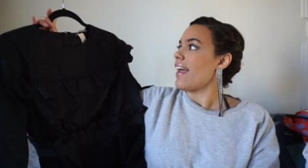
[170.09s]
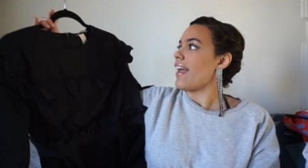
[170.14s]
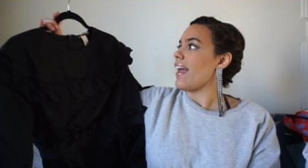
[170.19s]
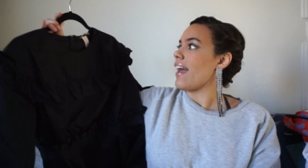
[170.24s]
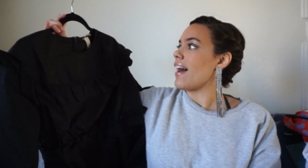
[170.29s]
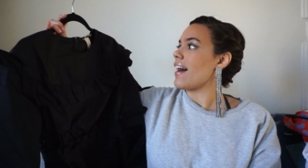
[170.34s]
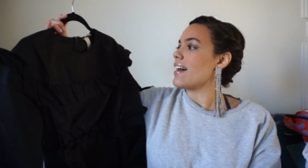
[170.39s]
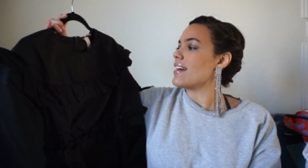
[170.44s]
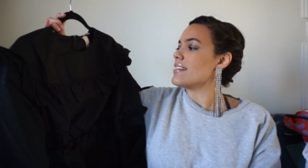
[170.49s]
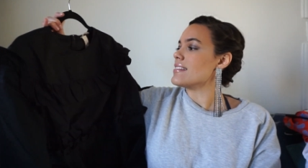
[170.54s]

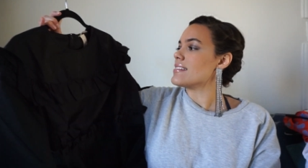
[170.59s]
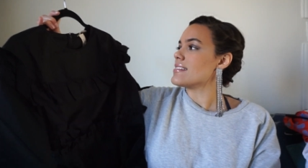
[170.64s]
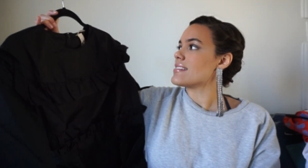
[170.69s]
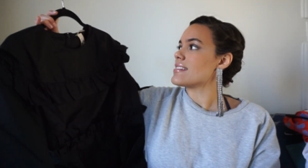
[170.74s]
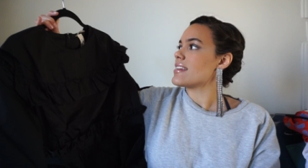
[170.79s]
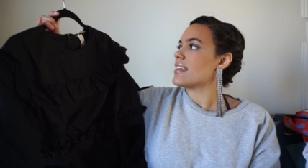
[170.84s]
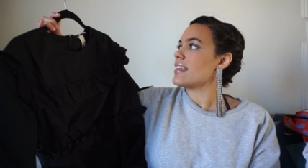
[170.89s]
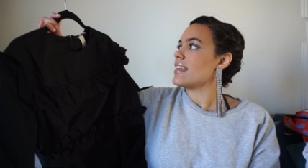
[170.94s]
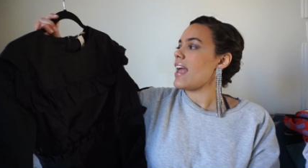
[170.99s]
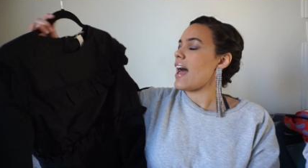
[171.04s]
And
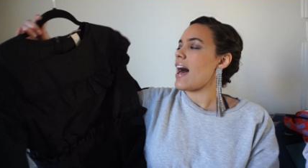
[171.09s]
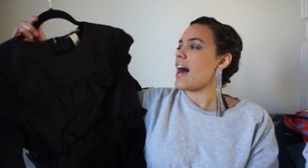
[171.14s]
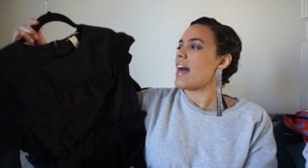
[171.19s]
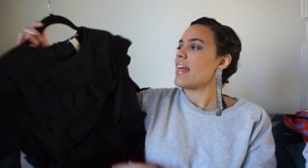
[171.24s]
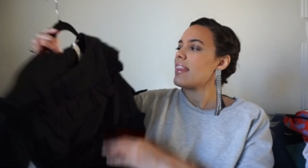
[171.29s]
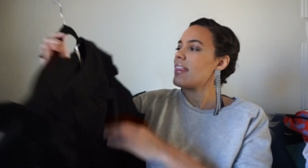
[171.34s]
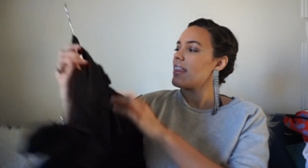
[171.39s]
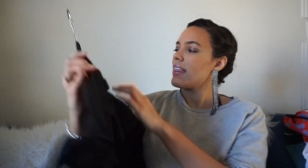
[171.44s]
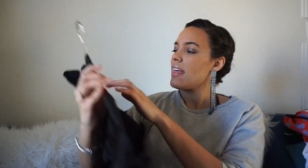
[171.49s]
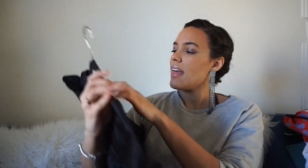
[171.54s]

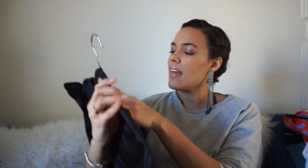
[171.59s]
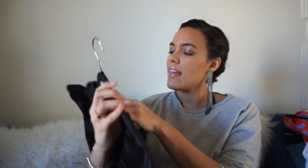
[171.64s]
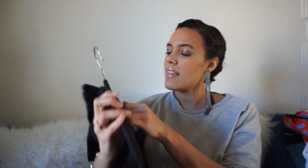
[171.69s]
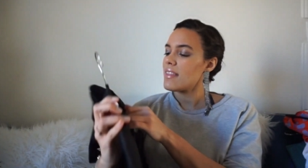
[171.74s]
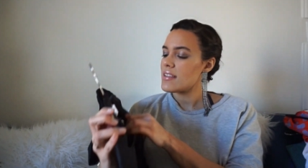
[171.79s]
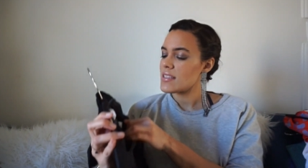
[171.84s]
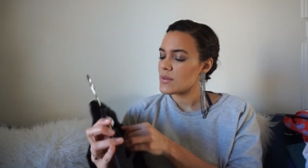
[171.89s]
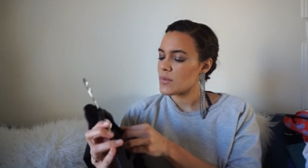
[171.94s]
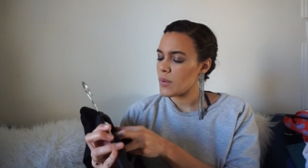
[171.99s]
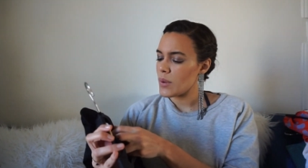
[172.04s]
yeah, I think
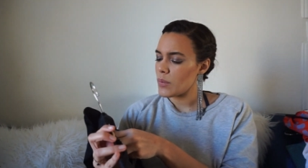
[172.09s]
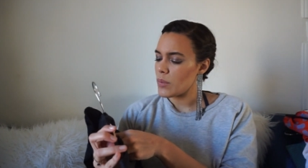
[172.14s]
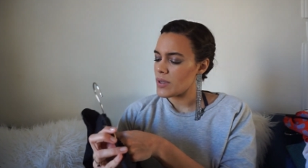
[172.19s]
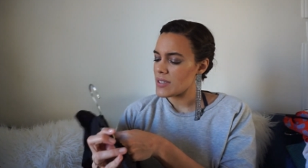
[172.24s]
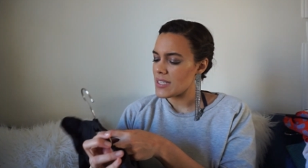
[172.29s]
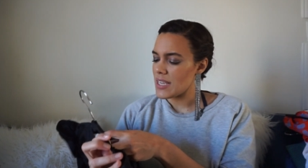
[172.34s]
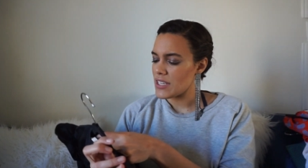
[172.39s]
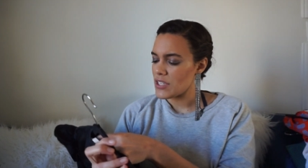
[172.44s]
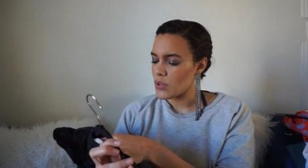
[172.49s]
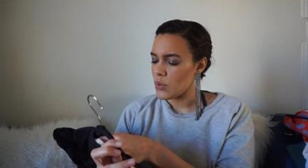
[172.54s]
this one
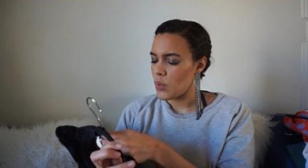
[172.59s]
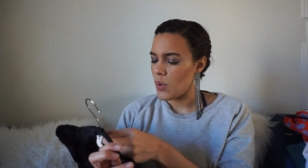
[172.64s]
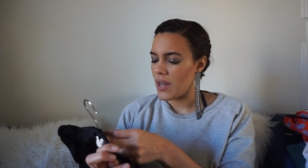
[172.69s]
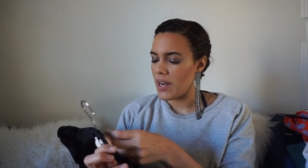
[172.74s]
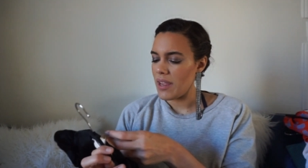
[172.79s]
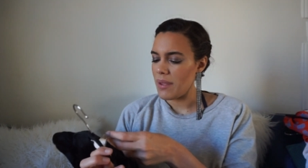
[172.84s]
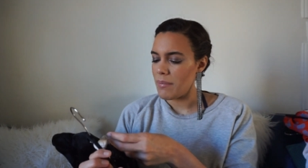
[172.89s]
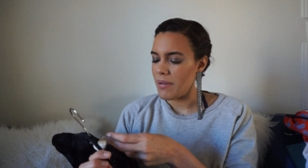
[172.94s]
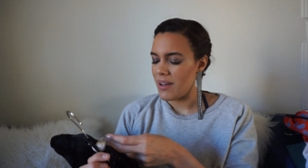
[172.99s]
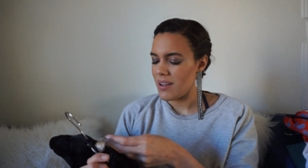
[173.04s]
was like
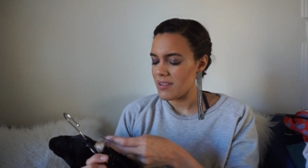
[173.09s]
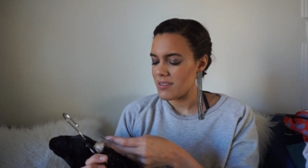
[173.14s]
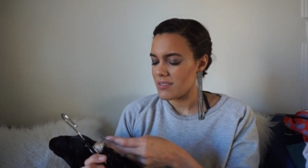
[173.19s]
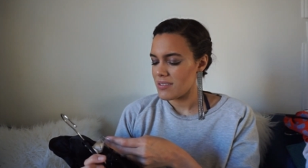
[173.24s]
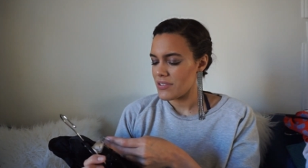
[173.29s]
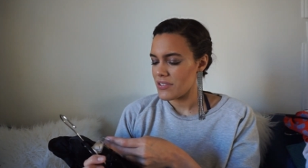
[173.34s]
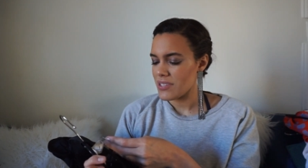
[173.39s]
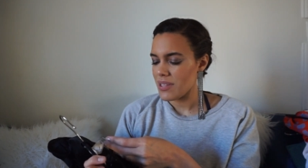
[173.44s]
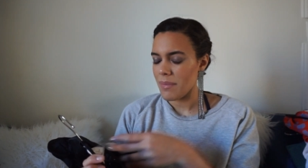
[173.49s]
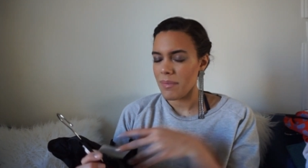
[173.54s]
20
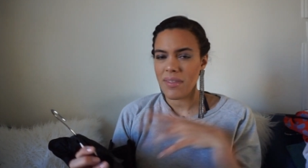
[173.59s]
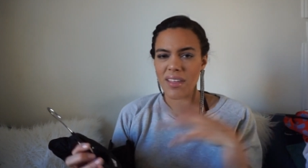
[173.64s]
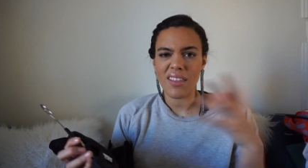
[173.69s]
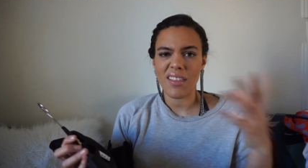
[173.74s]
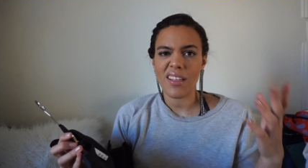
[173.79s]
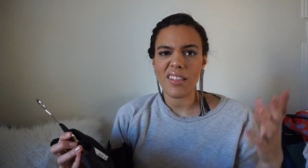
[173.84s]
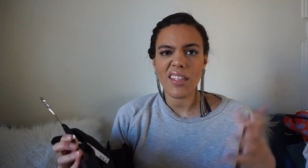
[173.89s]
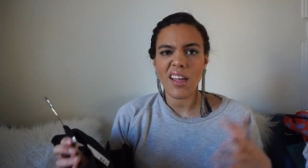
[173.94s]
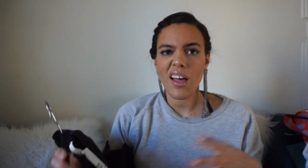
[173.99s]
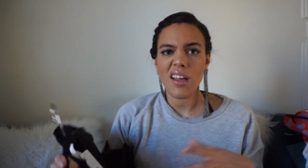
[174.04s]
bucks or something
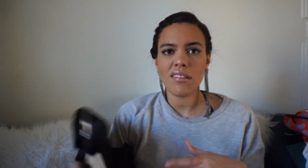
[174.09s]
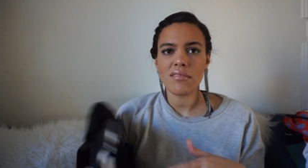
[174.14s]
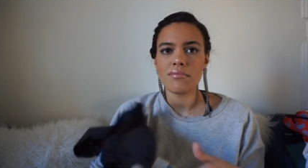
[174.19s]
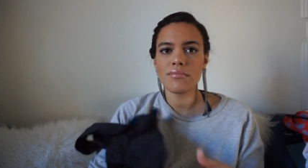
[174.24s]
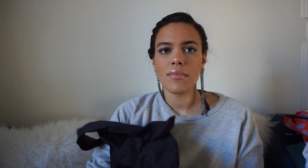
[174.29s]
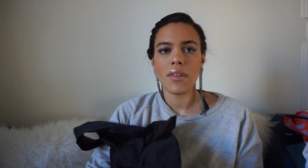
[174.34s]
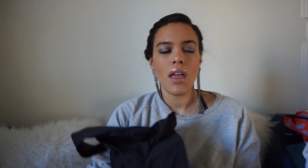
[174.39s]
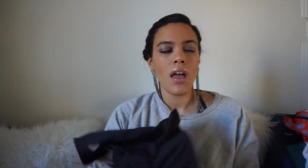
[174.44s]
like that.